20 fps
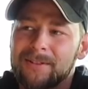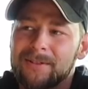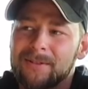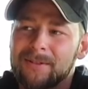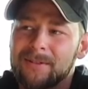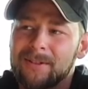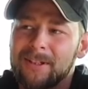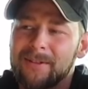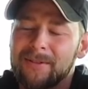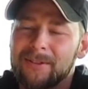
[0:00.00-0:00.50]

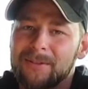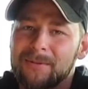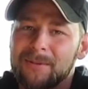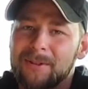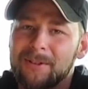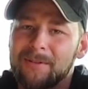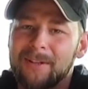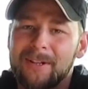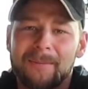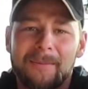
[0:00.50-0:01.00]
or
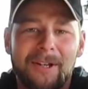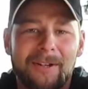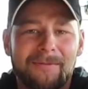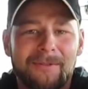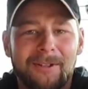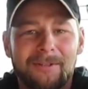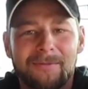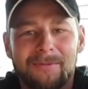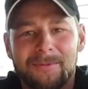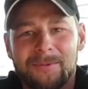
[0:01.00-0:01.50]
11.12. I'm not
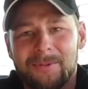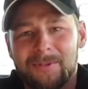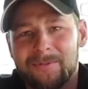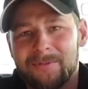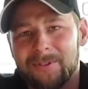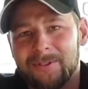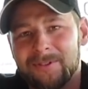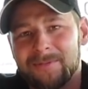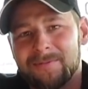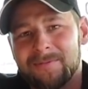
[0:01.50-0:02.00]
far from 12
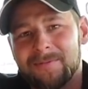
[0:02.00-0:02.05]
foot.